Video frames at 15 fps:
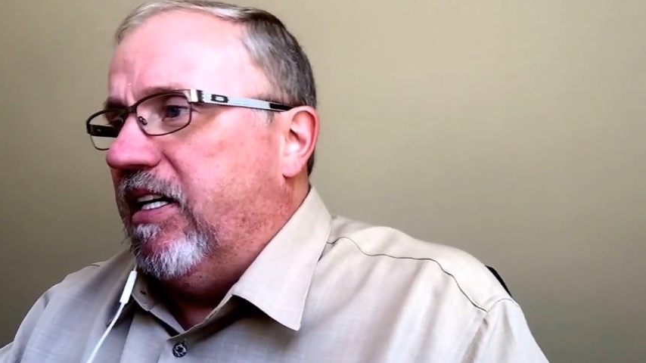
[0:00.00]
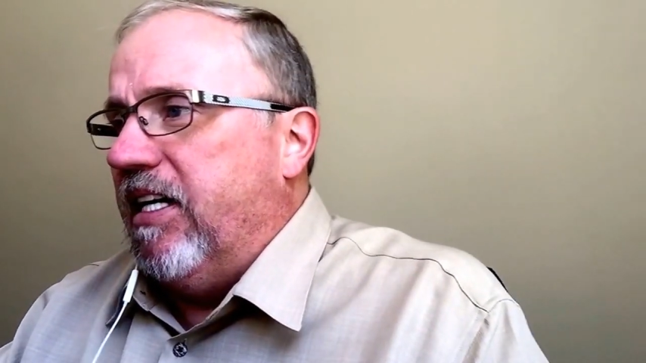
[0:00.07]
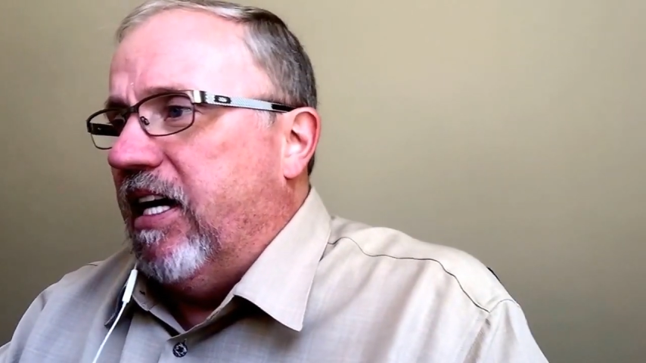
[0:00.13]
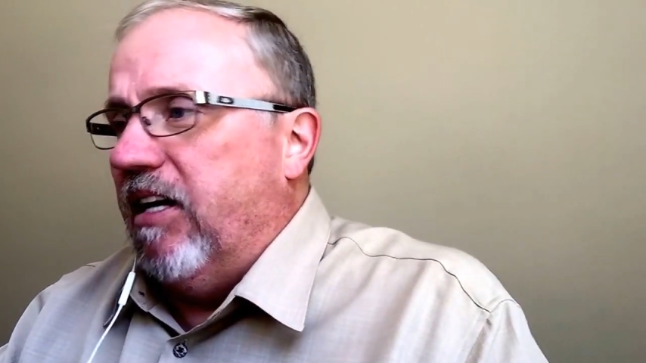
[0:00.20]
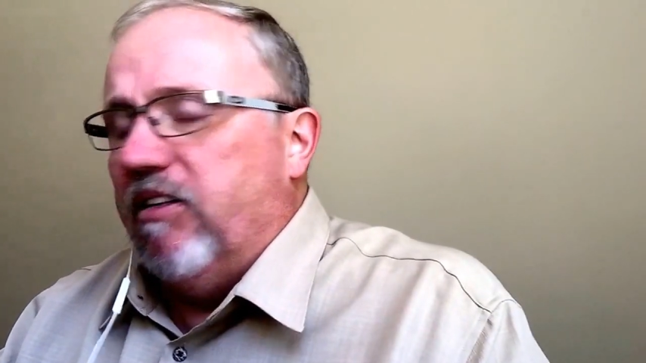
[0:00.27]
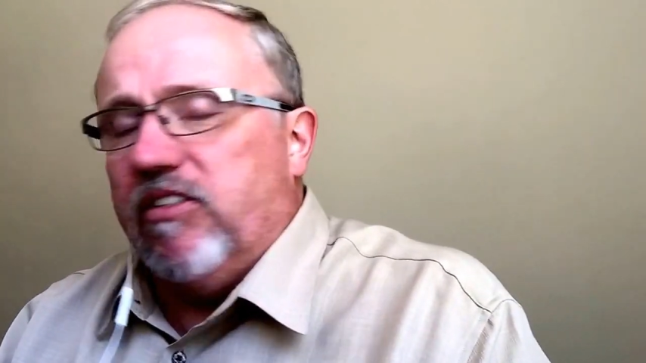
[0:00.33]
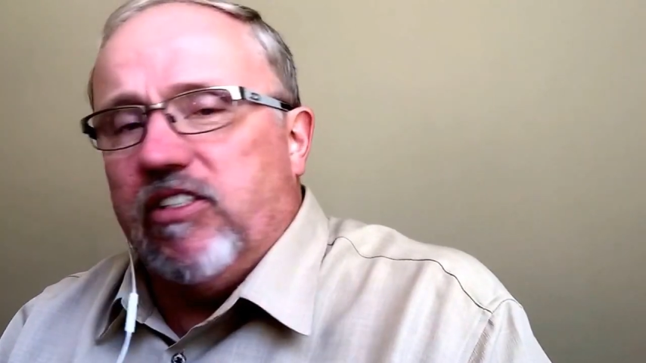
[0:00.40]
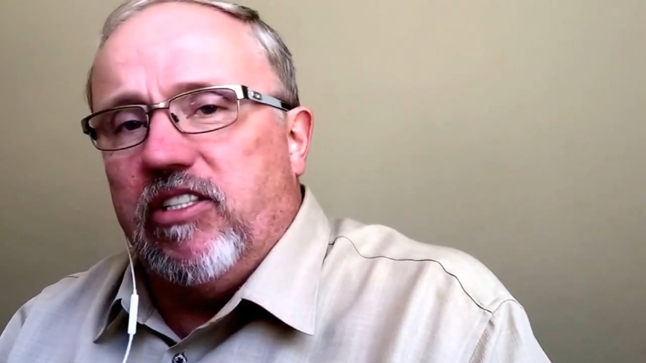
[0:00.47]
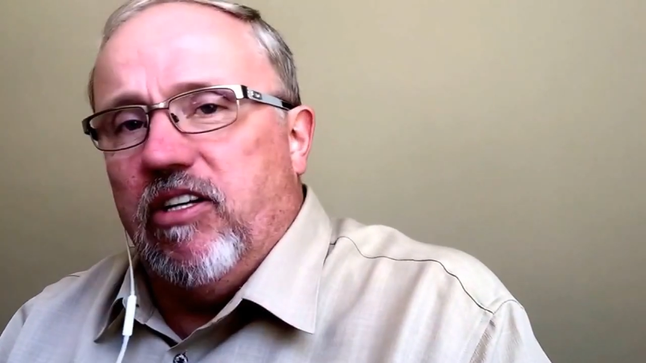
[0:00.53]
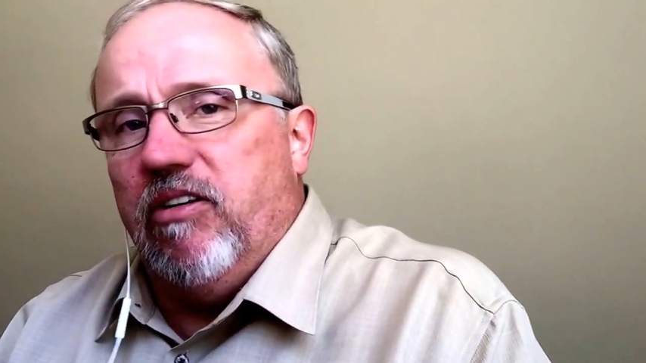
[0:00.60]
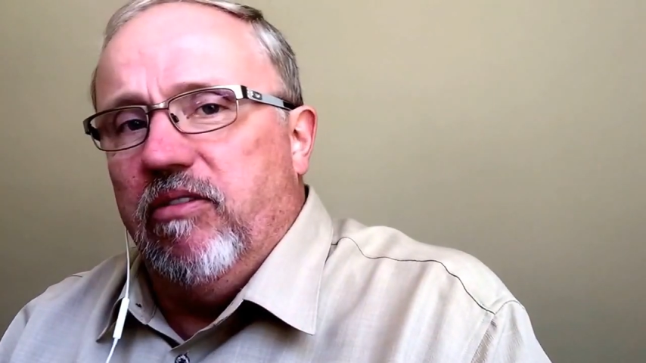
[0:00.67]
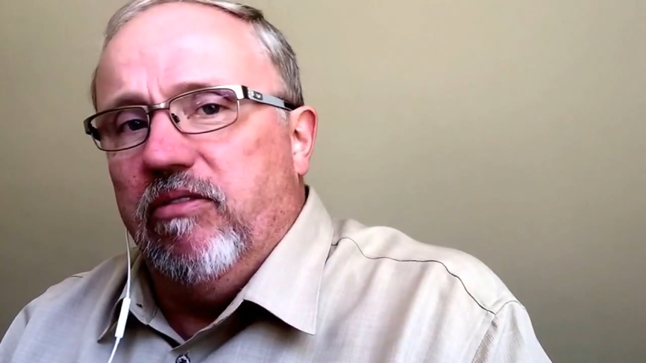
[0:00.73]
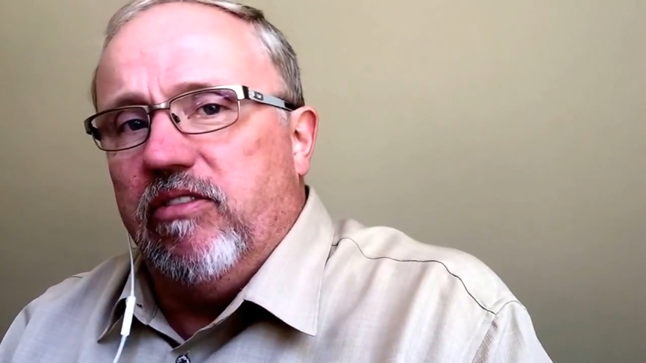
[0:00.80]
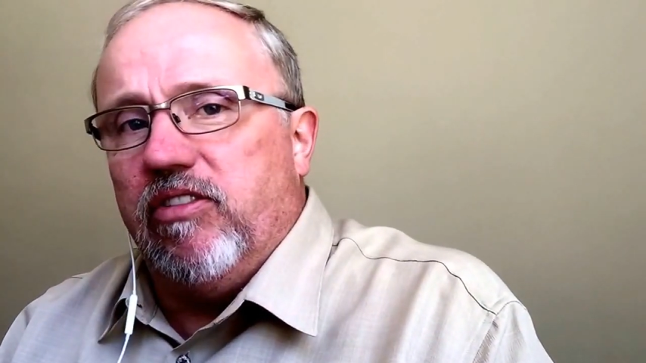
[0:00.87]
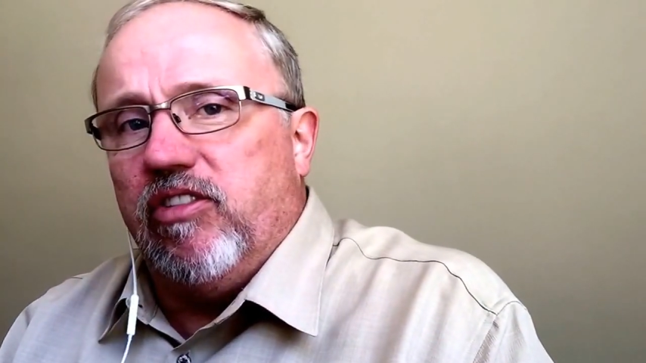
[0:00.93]

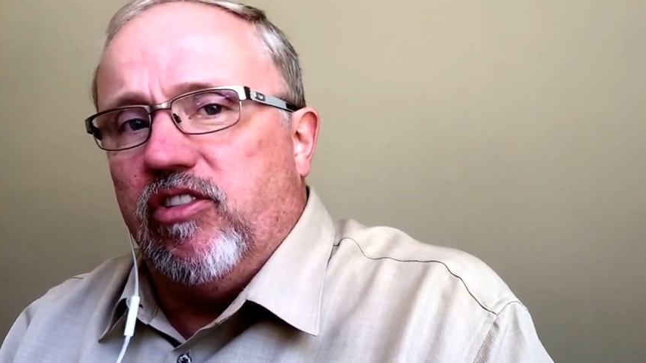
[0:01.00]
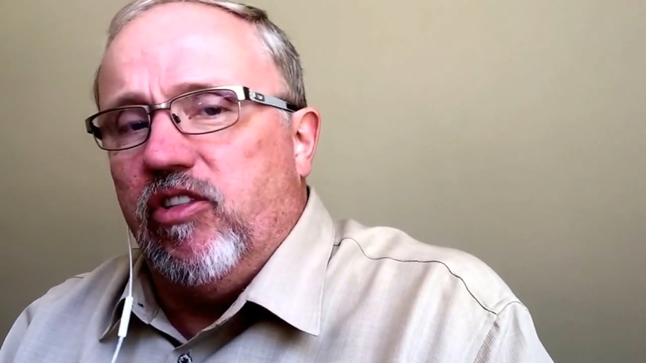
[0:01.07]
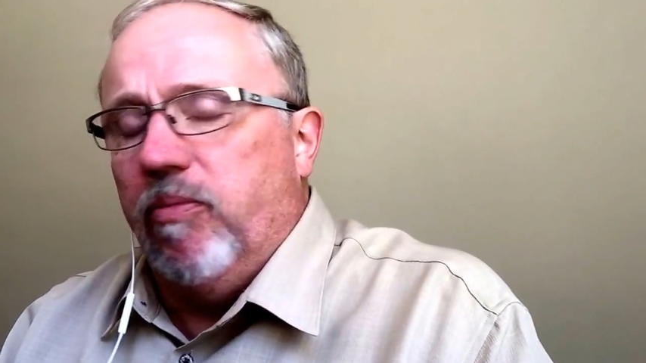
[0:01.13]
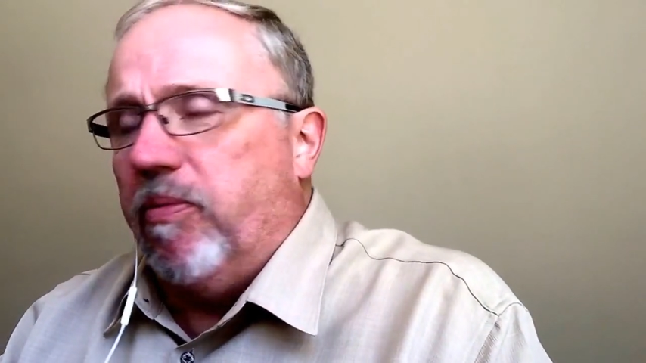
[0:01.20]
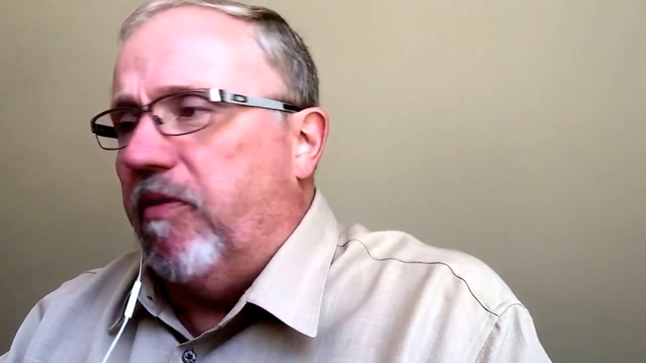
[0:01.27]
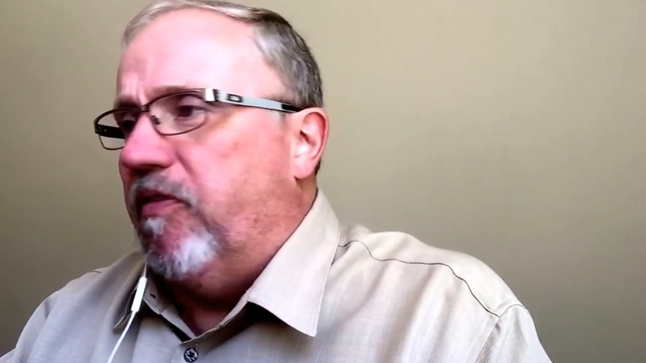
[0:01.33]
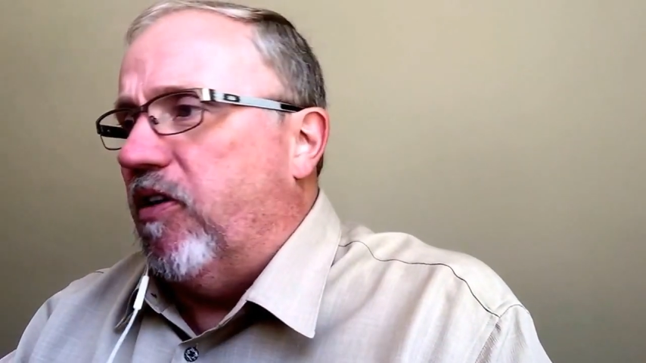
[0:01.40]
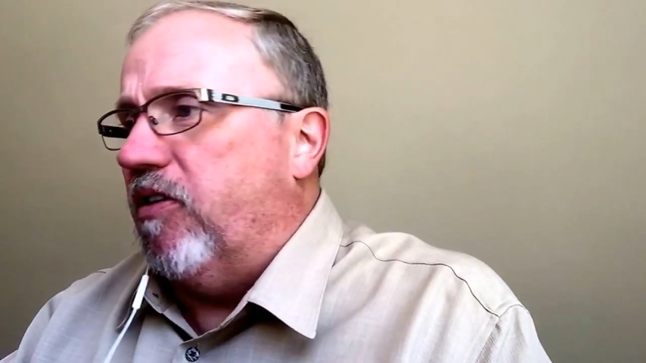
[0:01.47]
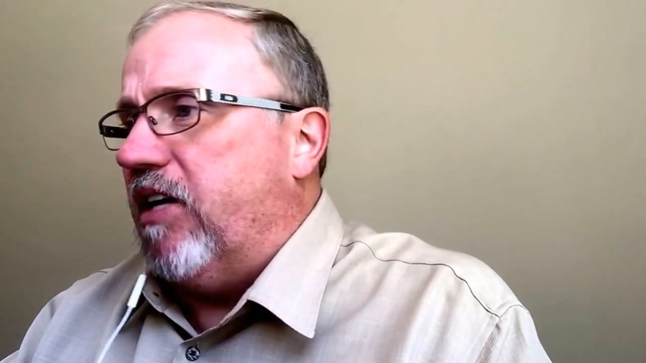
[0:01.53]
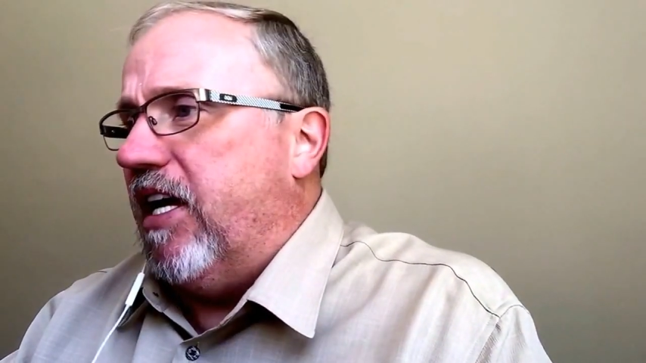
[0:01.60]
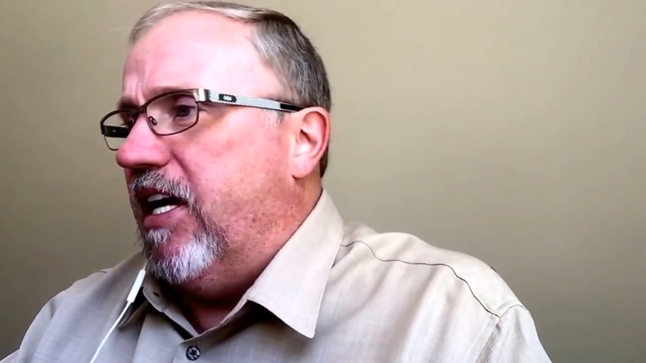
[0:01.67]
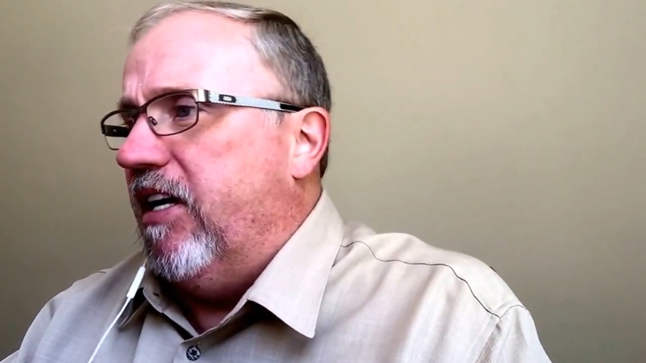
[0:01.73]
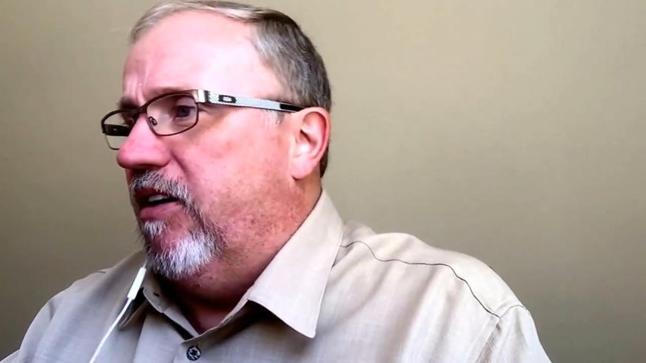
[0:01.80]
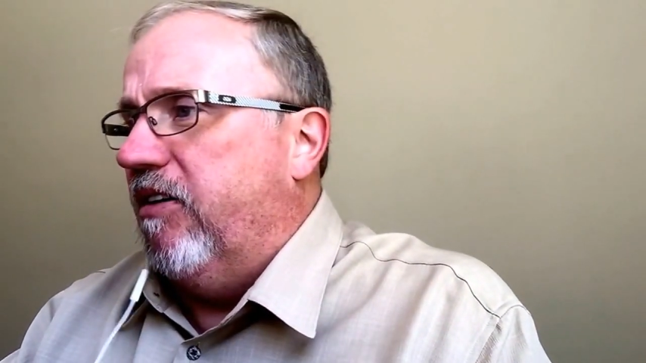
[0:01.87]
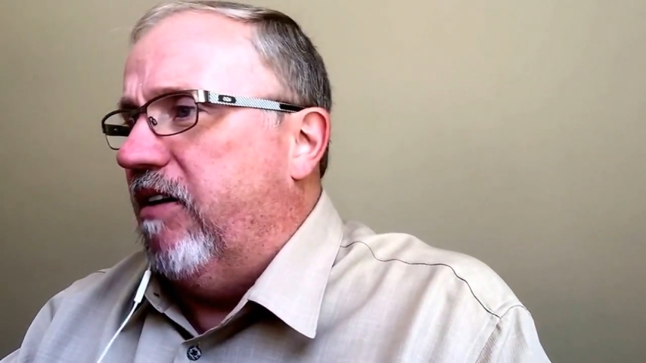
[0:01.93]
Yellowstone
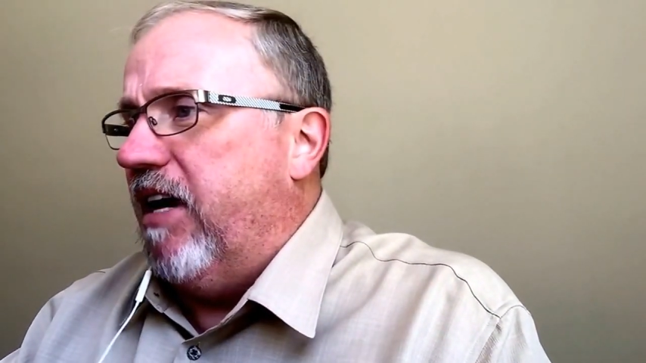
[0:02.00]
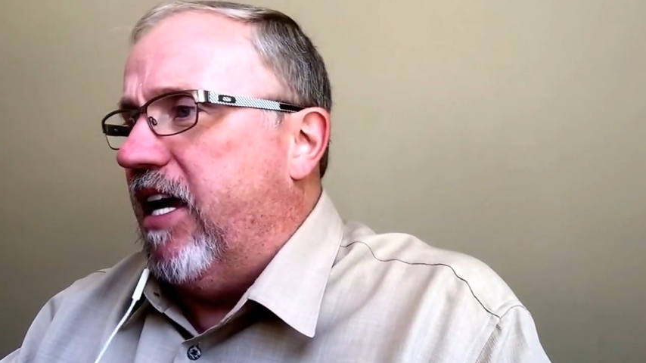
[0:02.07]
supervolcano